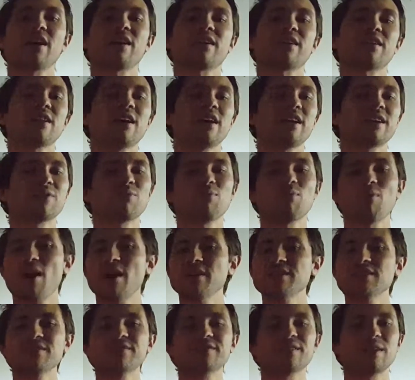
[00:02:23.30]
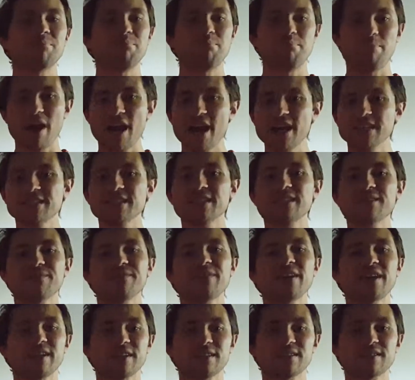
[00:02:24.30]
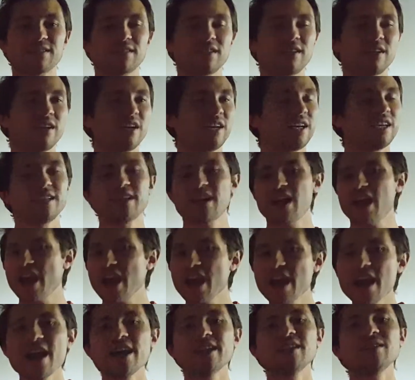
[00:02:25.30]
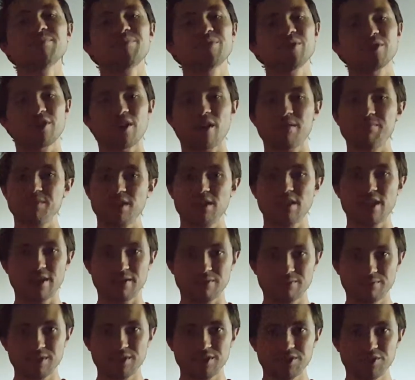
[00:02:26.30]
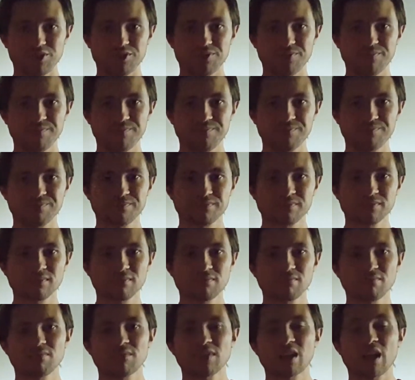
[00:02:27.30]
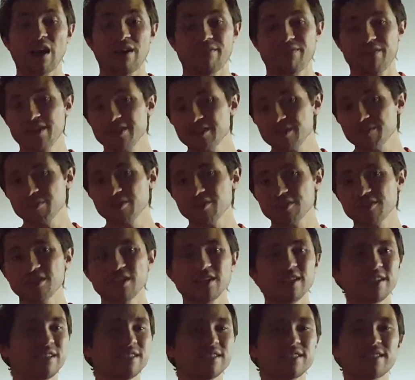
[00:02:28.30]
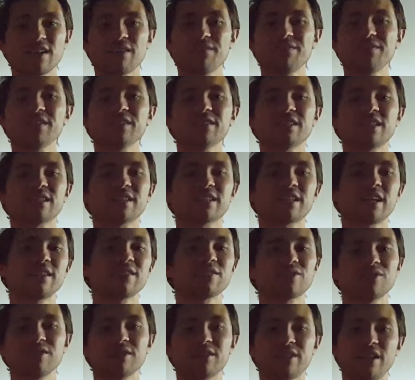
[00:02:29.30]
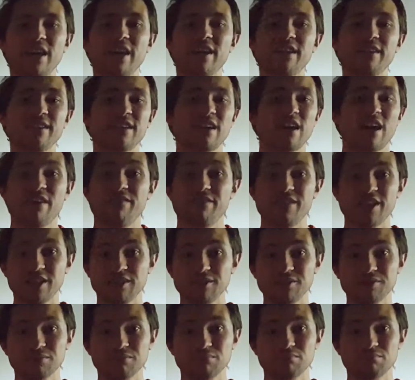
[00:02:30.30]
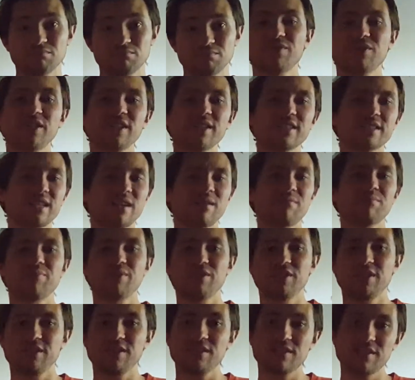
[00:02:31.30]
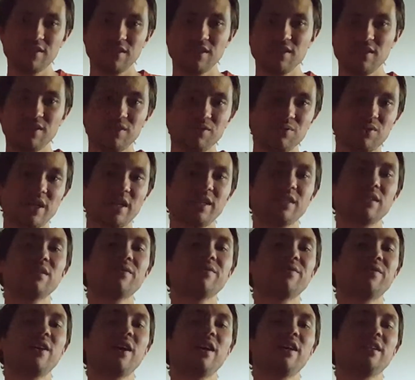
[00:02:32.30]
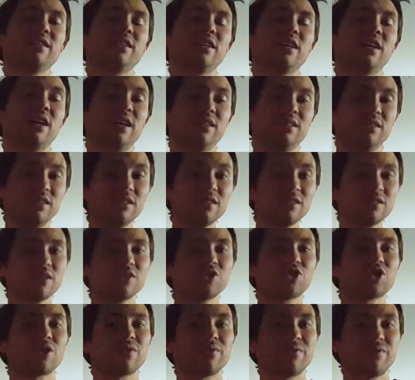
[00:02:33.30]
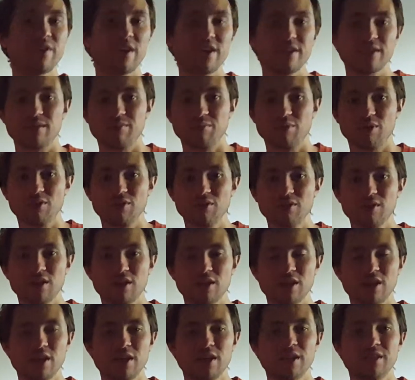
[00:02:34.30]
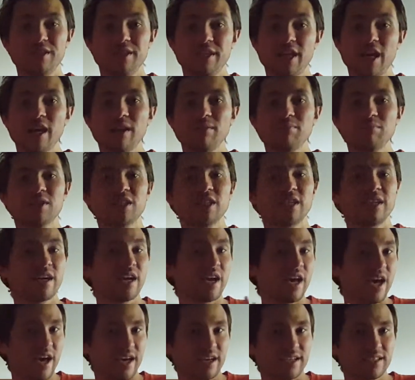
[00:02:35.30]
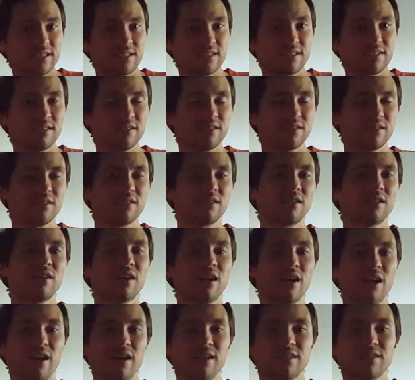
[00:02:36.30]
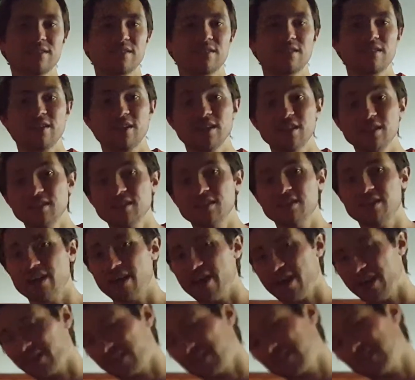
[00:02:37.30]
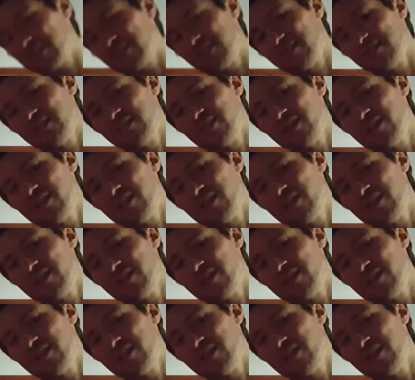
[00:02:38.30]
are like one of the basic things in any programming language. A variable is something that can contain a value. For example, in C, you can define an integer variable named x as int x.